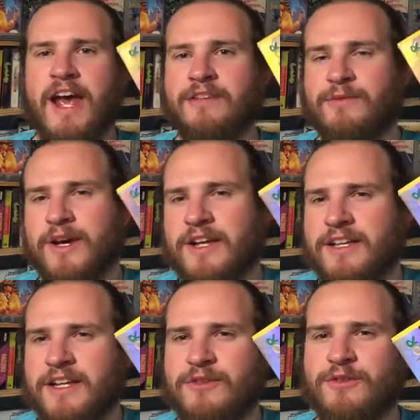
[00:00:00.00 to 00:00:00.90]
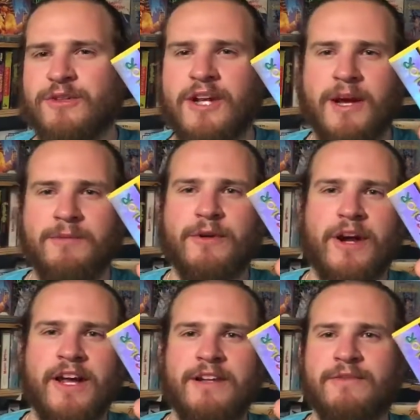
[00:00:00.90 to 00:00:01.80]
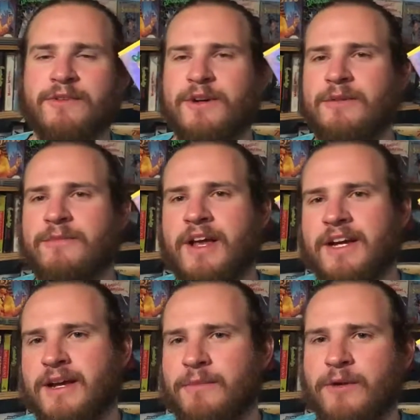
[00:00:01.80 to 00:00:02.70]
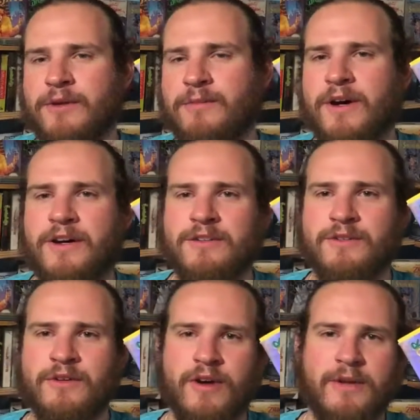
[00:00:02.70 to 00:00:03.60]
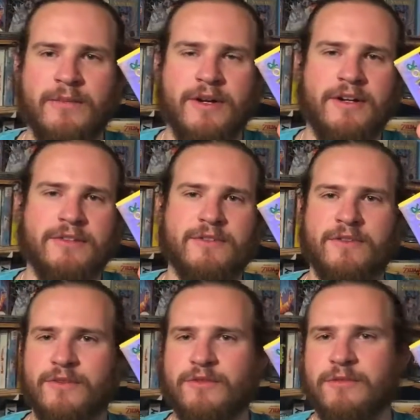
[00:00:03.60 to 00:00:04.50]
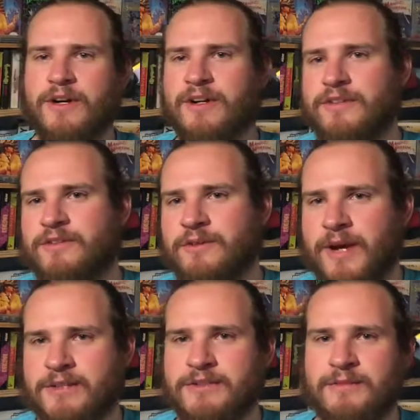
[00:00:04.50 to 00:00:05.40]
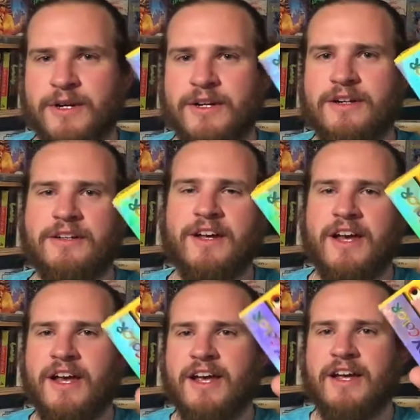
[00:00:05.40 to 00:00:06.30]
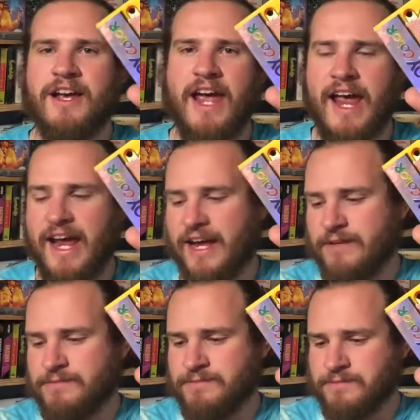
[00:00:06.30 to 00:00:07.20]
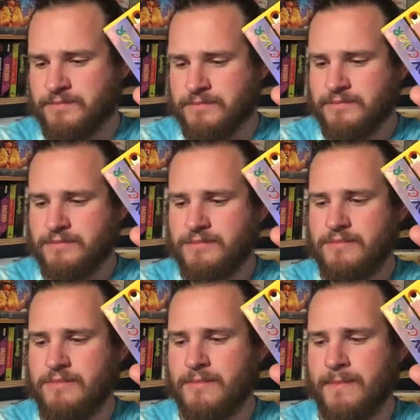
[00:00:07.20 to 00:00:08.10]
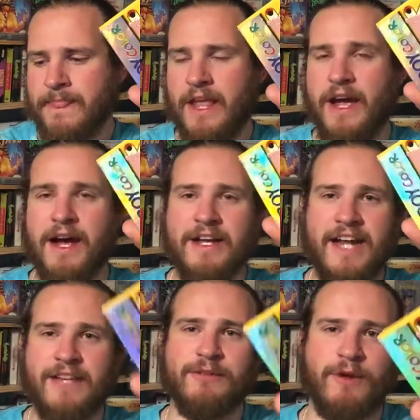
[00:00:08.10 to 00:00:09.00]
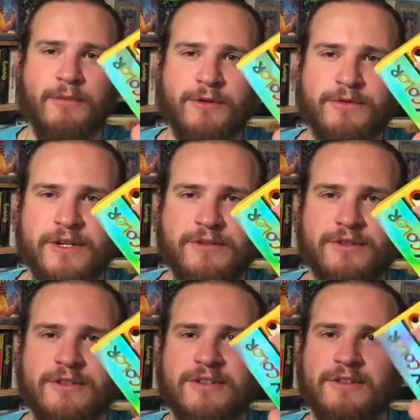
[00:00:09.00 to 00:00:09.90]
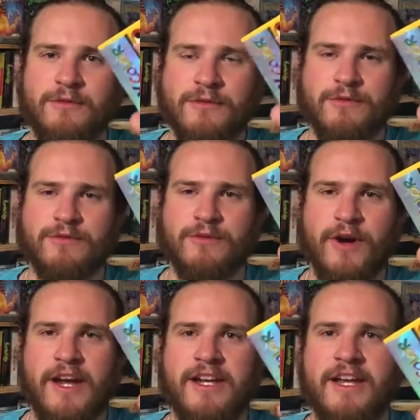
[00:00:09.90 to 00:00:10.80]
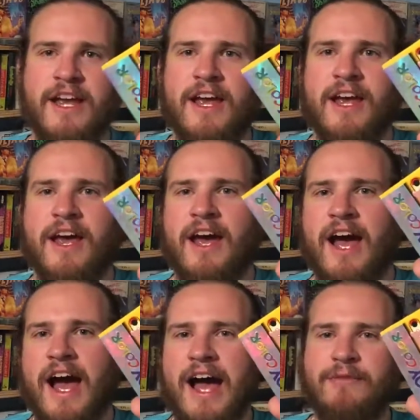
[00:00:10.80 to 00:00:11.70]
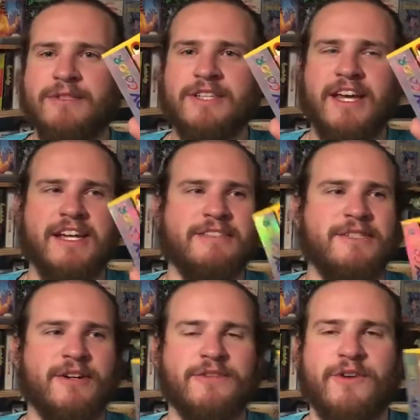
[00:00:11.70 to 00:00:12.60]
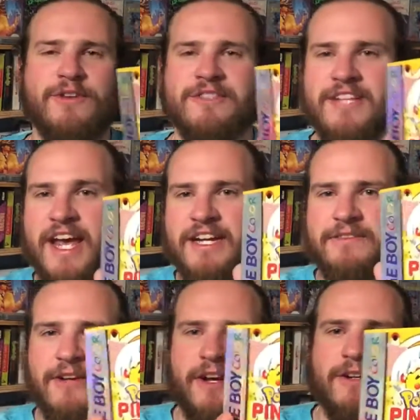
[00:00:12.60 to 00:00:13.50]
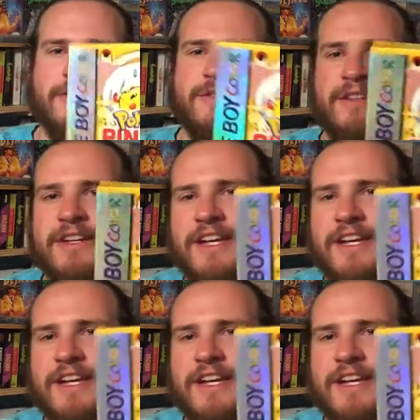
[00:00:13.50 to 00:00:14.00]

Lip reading: as well as you could upgrade from like a Pokeball to a Great Ball to an Ultra Ball to a Master Ball. And it had the Rumble feature, which was great. I would say, you know, as far as the negative goes,